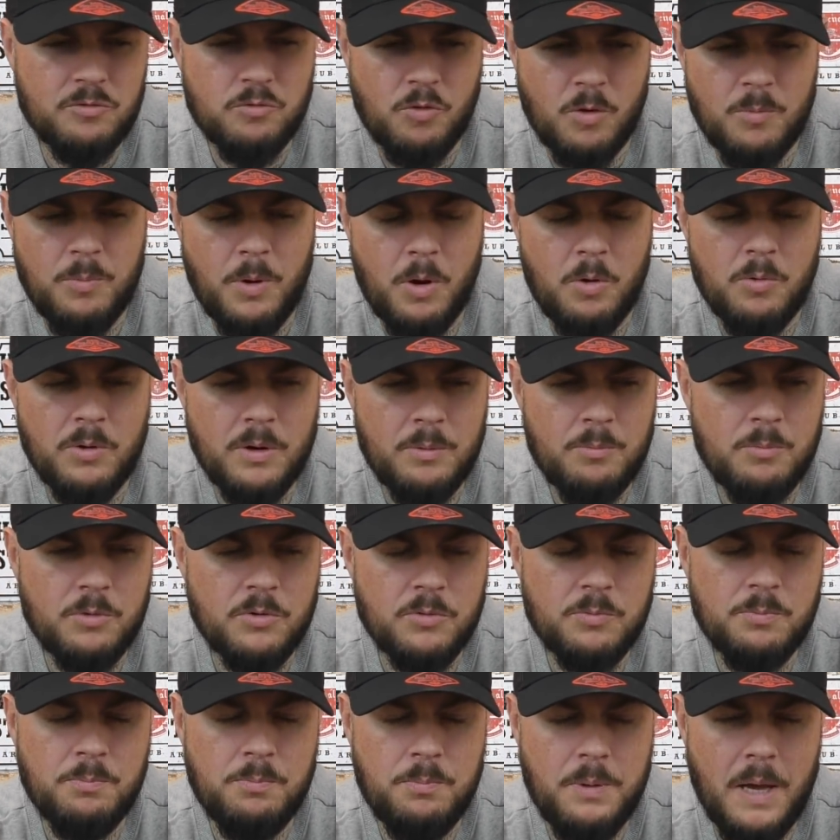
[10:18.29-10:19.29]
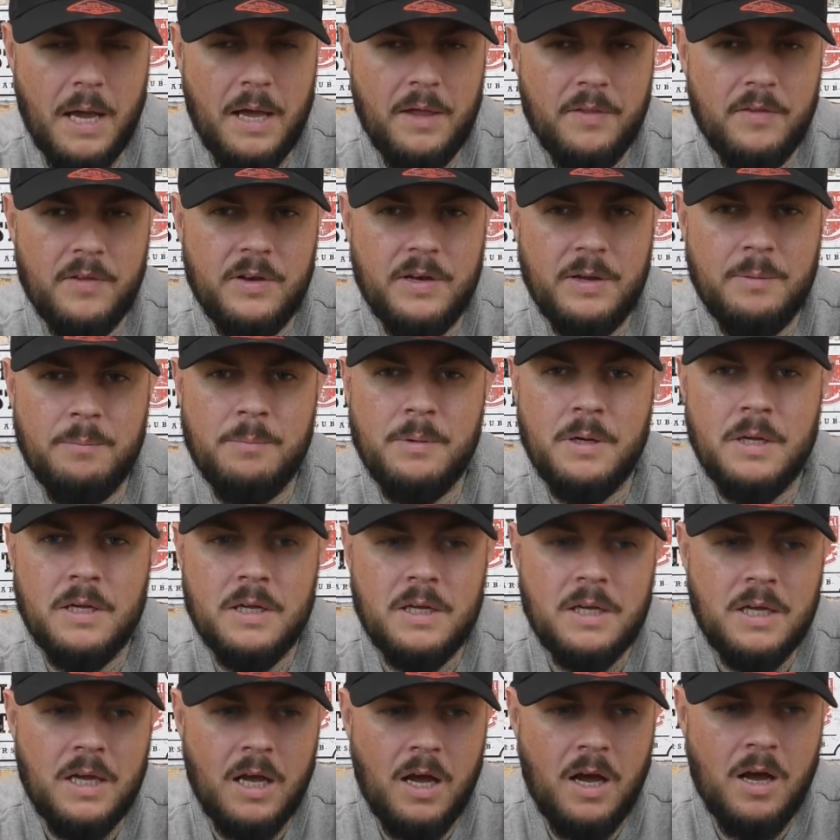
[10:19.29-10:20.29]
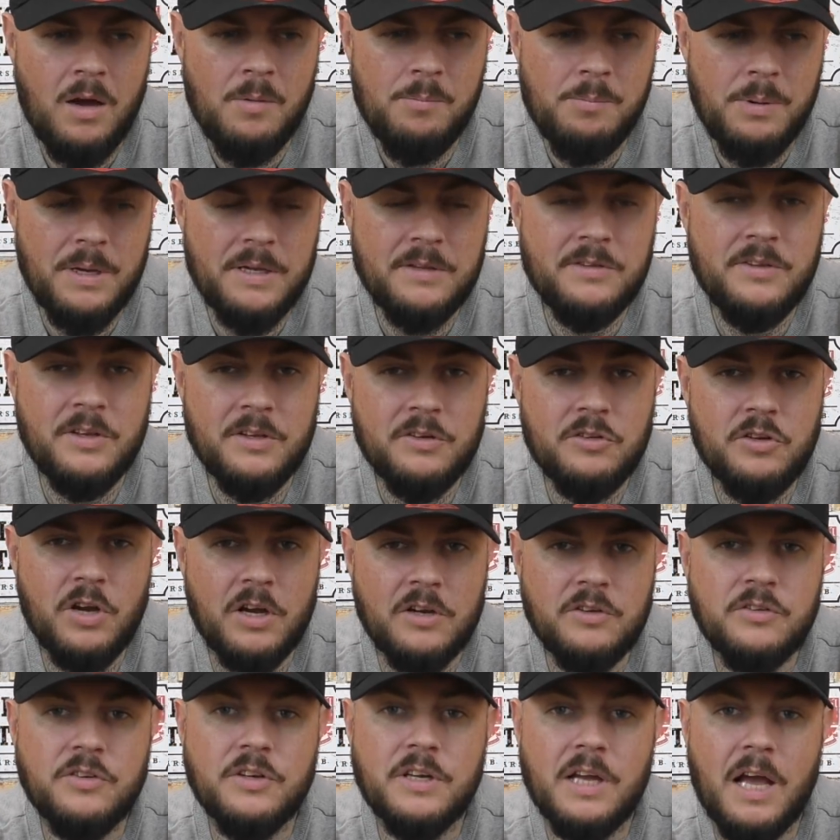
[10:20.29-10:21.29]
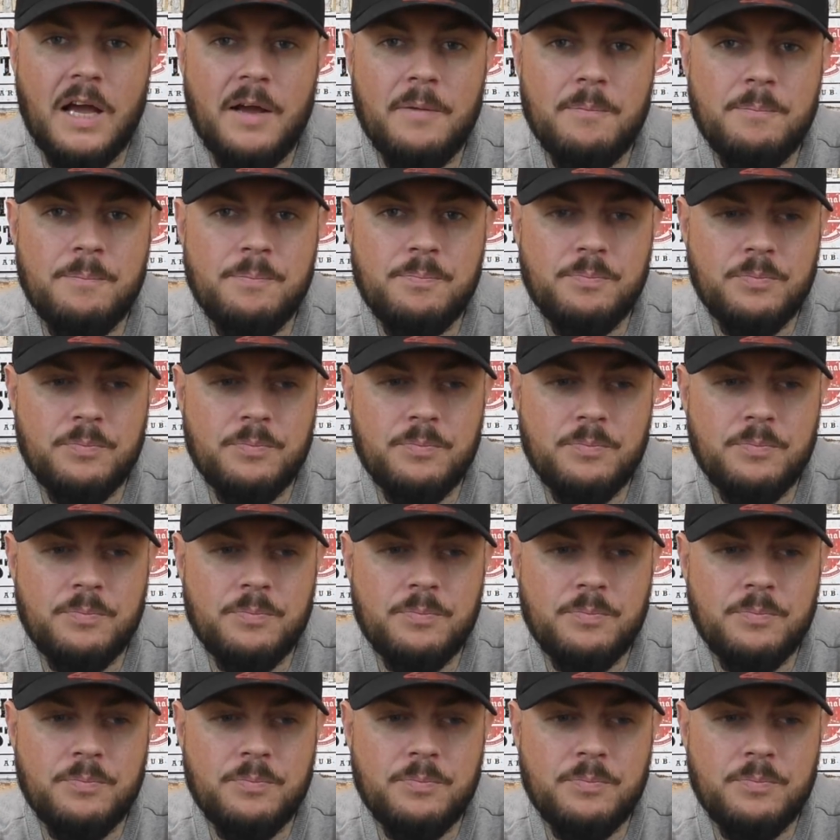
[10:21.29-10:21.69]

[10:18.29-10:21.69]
Rob Holding was better than him, but he did change the game.